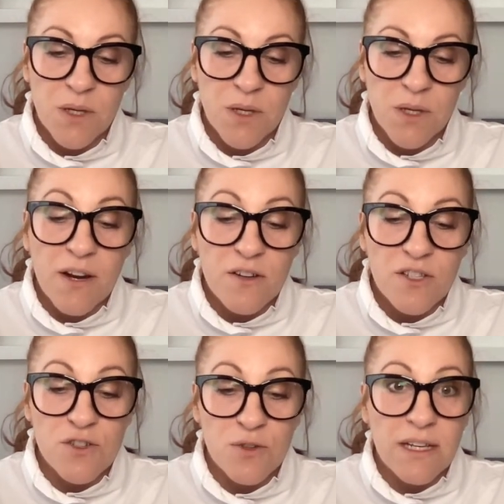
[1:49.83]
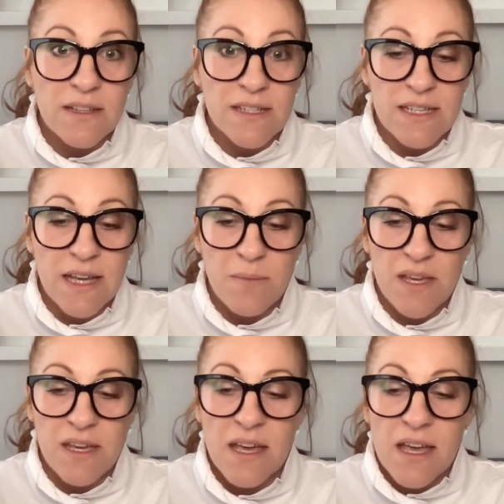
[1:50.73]
Prior to joining the
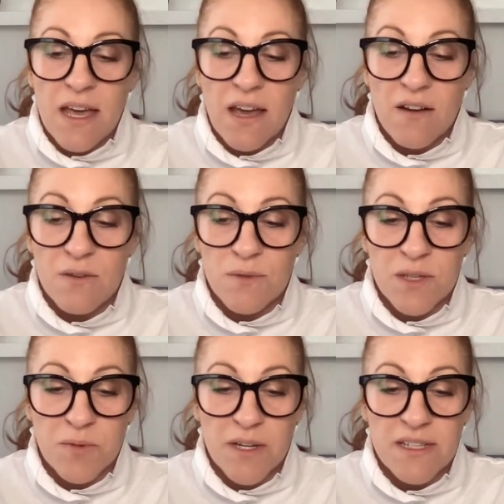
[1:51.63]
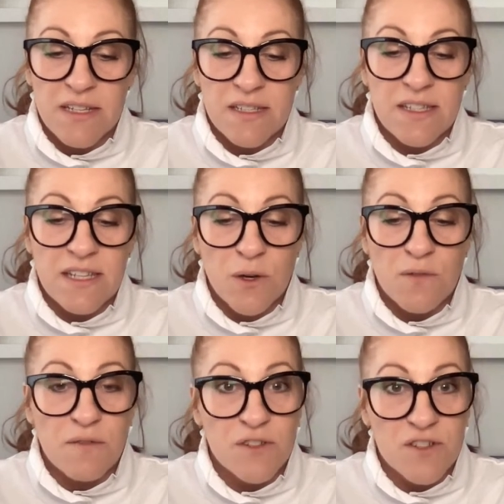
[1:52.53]
CIB, Ehren was the president and CEO
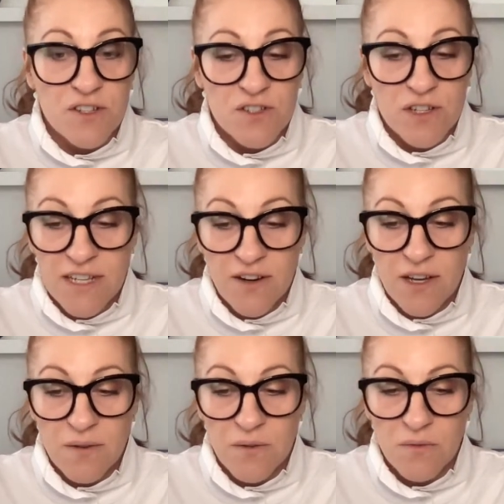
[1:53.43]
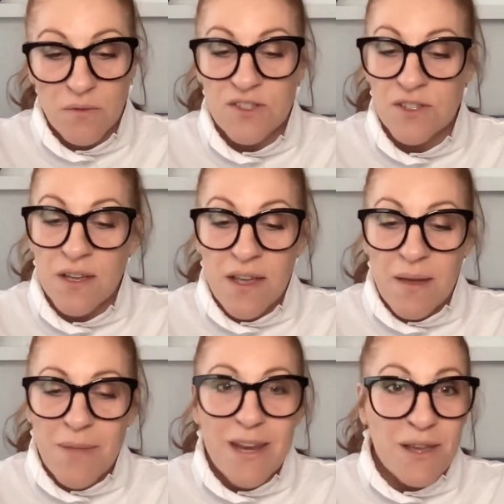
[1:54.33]
of Infrastructure Ontario, which
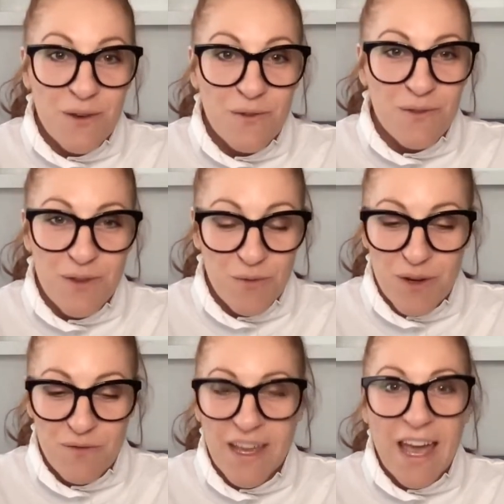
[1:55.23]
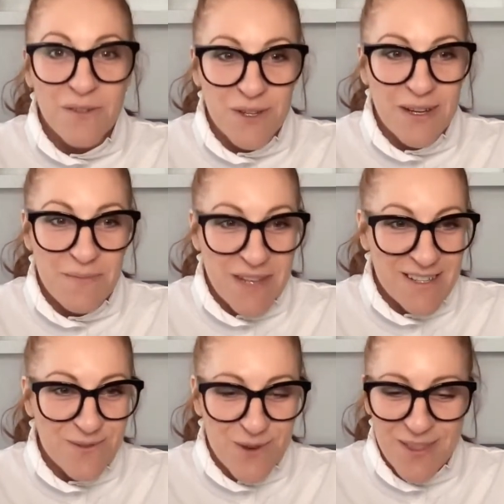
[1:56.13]
Many of you would have encountered him in
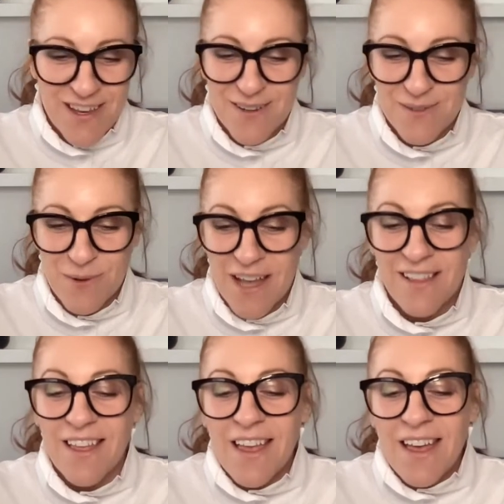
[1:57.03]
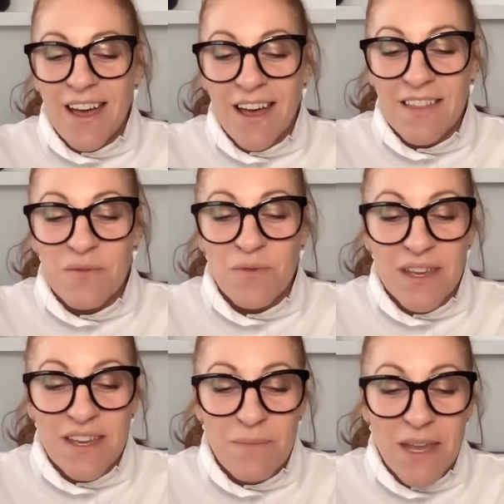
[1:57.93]
his role there as well. Uh,
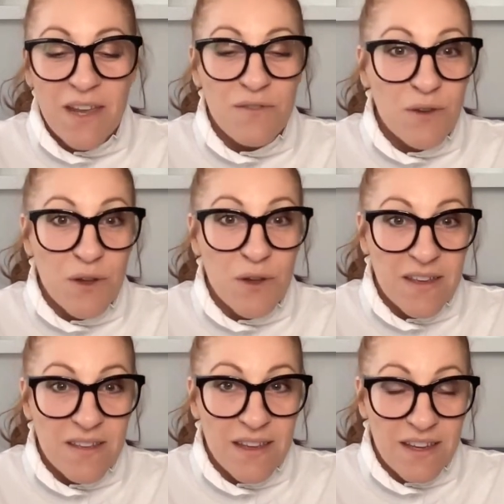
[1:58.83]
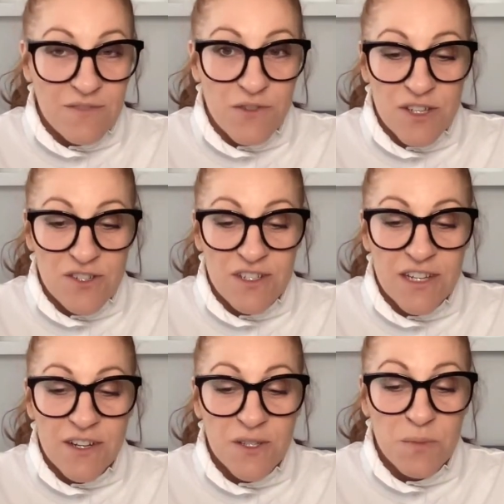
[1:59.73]
the many of you know that Infrastructure
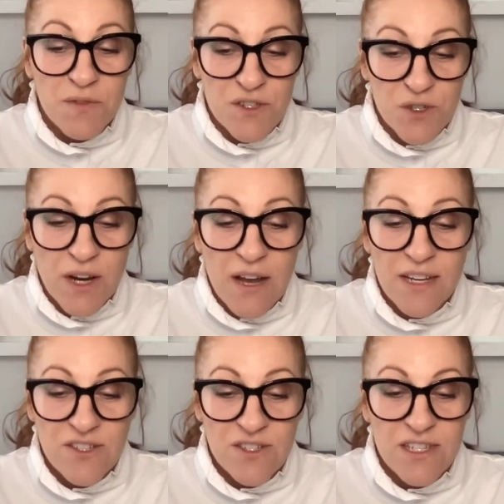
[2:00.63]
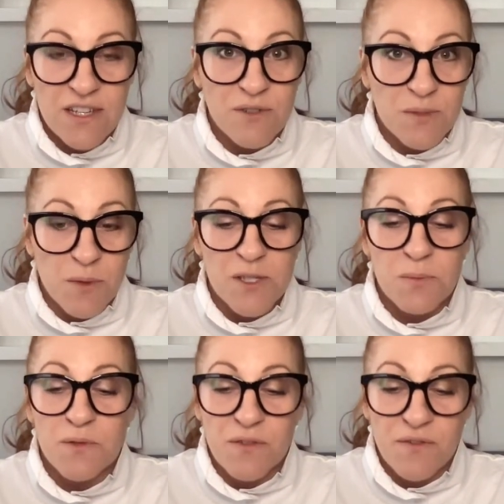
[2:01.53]
Ontario is a provincial crown agency responsible for